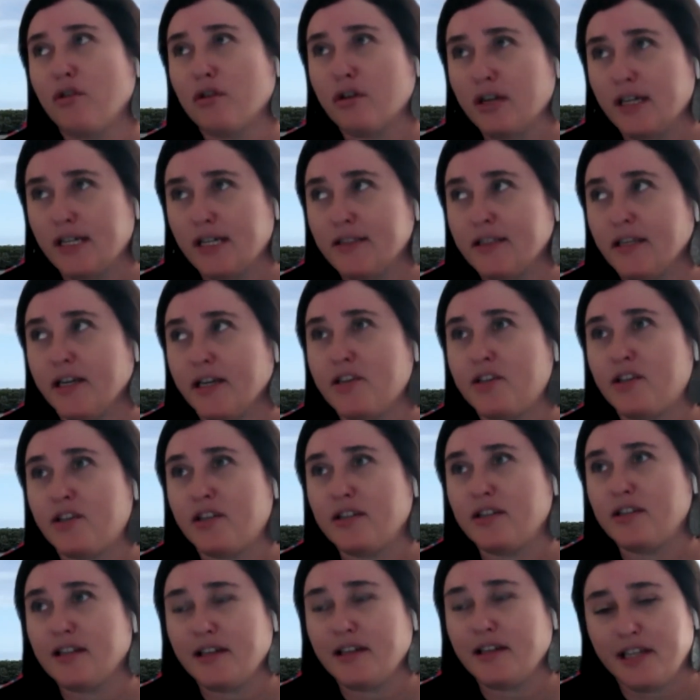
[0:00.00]

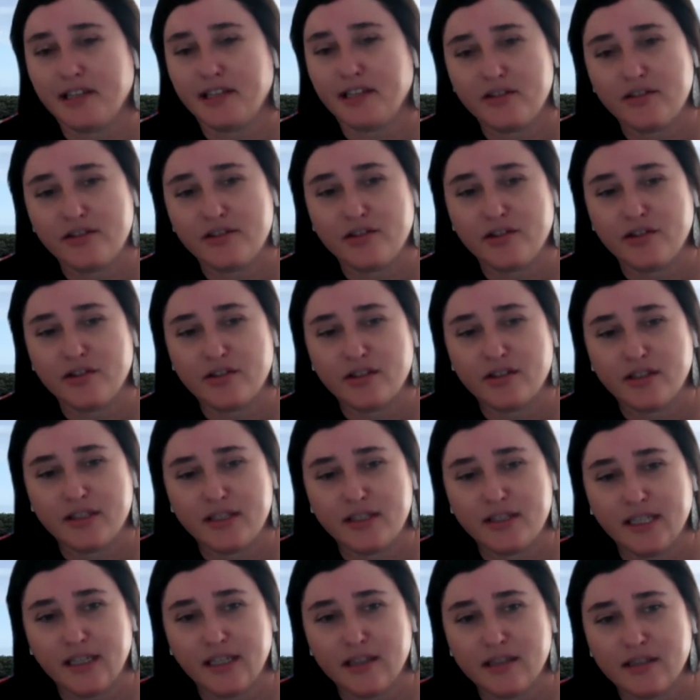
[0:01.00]
organizations and
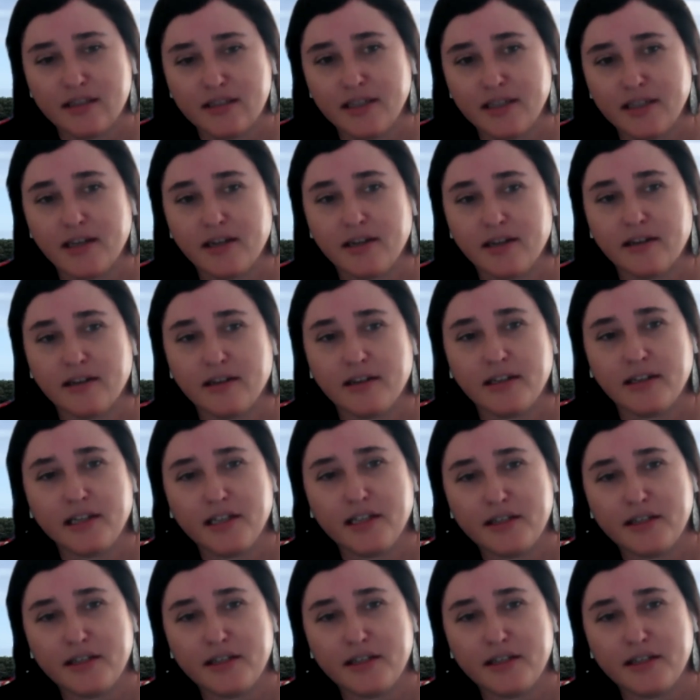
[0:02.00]
institutions to consider